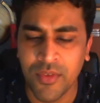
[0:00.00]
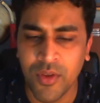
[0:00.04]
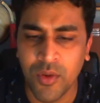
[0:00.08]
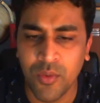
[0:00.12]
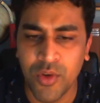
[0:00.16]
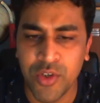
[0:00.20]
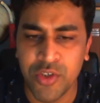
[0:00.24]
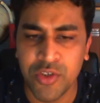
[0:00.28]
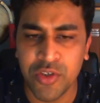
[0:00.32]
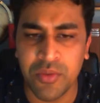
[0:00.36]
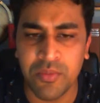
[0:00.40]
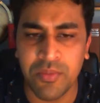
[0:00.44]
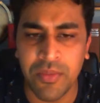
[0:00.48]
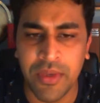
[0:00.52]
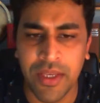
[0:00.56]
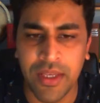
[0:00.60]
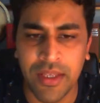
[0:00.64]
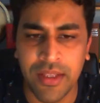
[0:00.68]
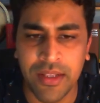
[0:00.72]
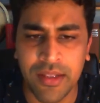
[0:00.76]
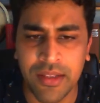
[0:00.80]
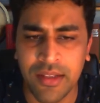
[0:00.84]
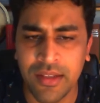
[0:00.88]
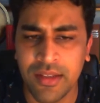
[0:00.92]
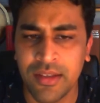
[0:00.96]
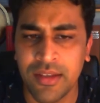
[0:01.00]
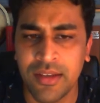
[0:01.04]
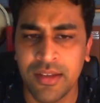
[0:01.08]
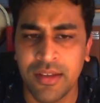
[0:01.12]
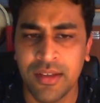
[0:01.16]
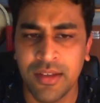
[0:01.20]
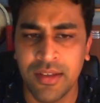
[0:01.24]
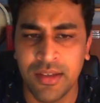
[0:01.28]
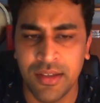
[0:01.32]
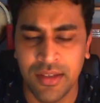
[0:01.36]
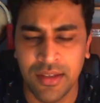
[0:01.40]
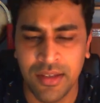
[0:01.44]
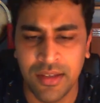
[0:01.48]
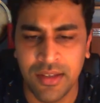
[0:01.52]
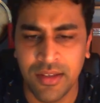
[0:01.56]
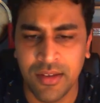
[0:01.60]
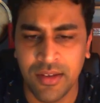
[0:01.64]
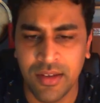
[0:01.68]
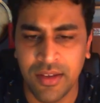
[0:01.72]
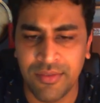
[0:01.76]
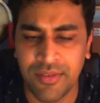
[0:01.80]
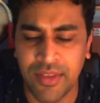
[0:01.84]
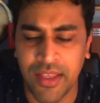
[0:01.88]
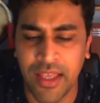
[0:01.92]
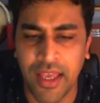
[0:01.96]
which would mean
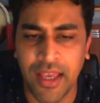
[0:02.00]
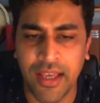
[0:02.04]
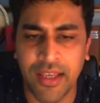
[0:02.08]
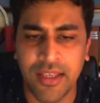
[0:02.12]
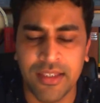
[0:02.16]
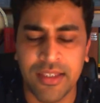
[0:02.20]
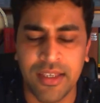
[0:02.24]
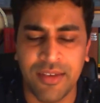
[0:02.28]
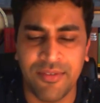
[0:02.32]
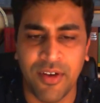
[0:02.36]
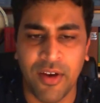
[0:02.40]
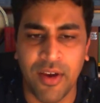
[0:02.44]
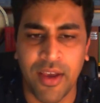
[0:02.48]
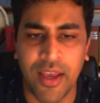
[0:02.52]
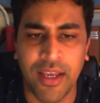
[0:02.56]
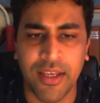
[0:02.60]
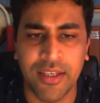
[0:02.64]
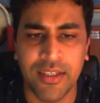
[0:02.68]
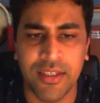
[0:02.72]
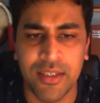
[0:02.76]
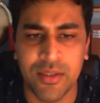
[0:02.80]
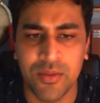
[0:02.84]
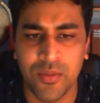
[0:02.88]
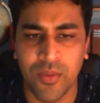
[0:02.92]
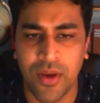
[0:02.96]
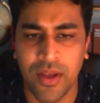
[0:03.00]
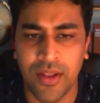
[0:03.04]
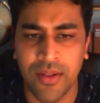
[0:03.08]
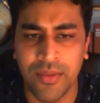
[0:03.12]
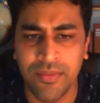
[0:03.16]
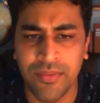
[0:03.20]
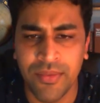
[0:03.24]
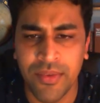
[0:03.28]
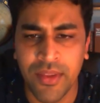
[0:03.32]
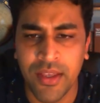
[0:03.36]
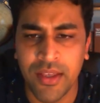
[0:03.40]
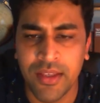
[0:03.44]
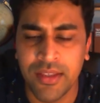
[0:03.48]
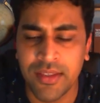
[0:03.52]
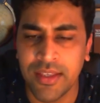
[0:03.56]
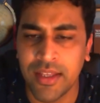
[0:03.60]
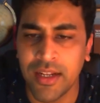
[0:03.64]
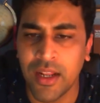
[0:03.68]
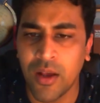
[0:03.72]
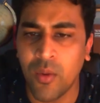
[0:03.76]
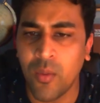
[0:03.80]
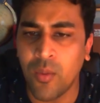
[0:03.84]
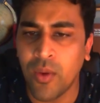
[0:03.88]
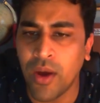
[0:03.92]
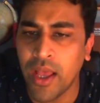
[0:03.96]
if our X is 1, then
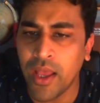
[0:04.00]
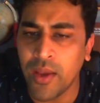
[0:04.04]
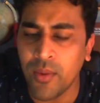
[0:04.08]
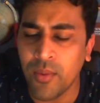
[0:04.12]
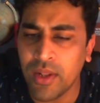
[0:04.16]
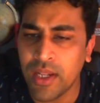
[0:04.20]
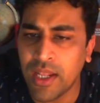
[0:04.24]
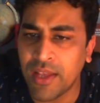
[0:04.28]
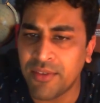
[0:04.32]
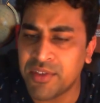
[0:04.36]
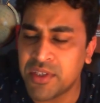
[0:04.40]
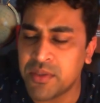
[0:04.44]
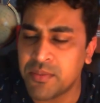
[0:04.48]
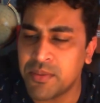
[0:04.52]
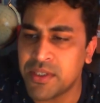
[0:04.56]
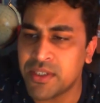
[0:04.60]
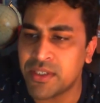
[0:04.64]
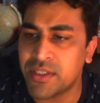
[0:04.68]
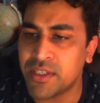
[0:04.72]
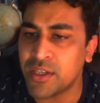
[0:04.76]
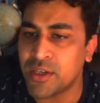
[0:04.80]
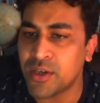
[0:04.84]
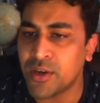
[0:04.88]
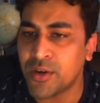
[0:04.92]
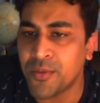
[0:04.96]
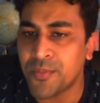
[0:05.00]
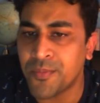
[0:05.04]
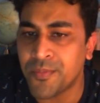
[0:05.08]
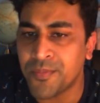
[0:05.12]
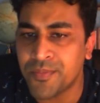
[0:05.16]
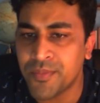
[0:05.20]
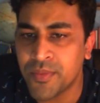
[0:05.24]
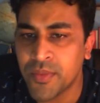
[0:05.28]
our Y will have to be 0.